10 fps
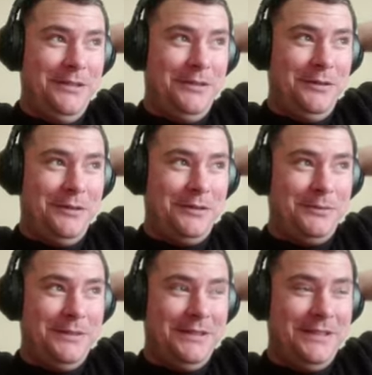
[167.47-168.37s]
or
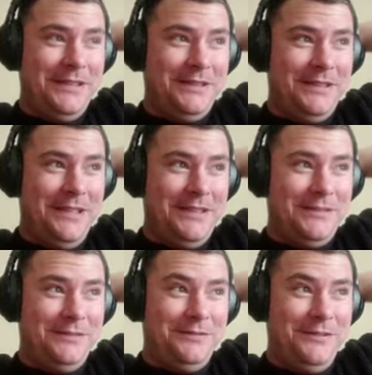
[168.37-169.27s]
we can get
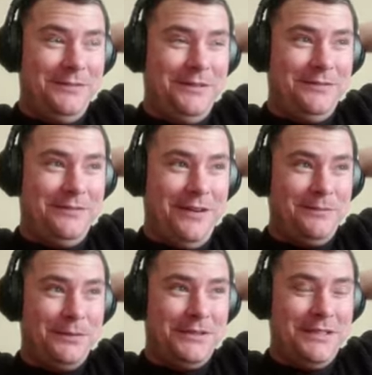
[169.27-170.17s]

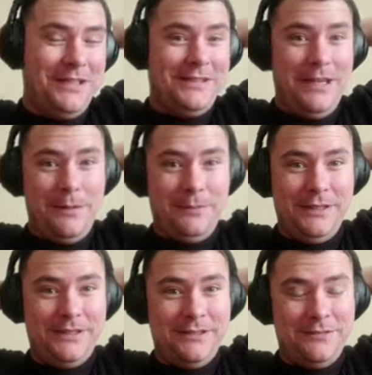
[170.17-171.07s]
55%
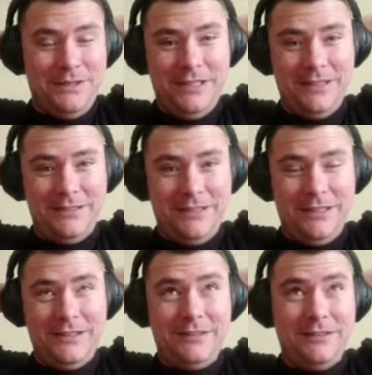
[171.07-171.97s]
epics. We can't
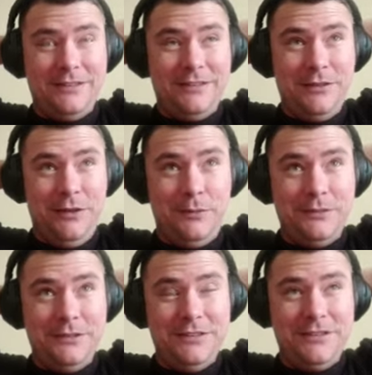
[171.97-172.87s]
get uh,
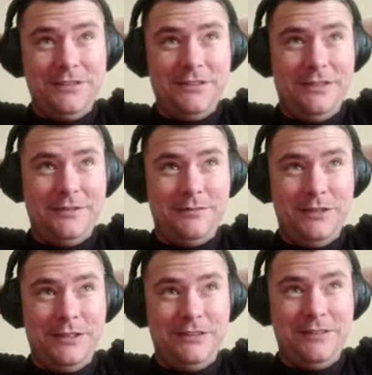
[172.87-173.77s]
commons and we
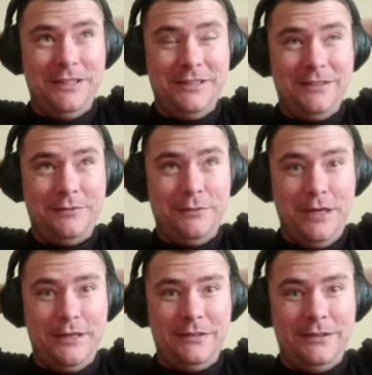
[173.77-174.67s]
can't get
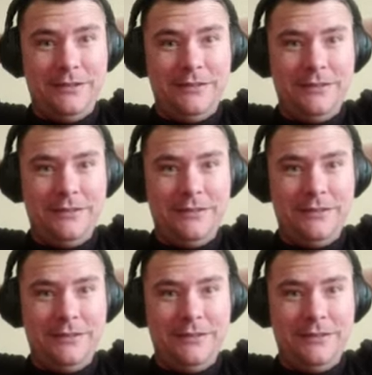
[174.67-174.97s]
rare